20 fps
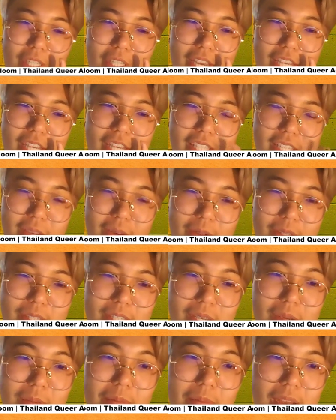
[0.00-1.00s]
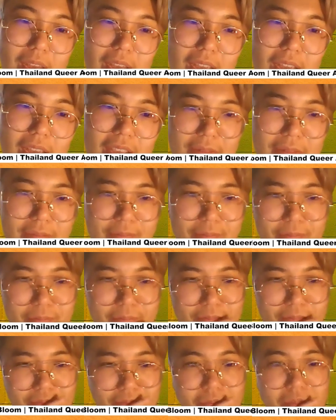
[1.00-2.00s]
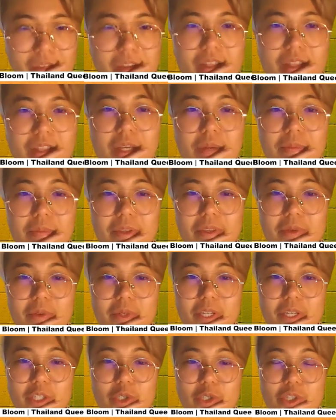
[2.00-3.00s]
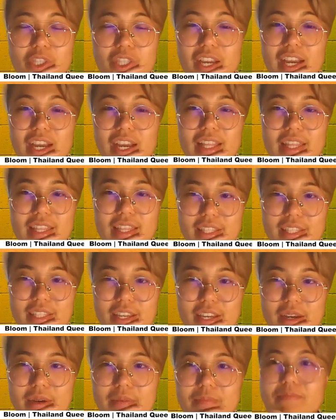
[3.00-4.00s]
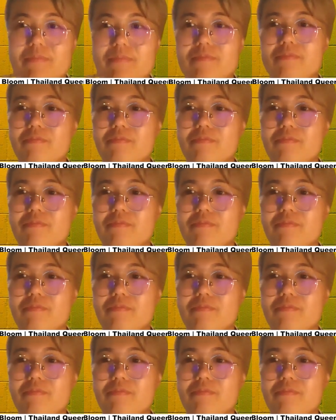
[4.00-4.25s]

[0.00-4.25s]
excusing by the military junta at that time.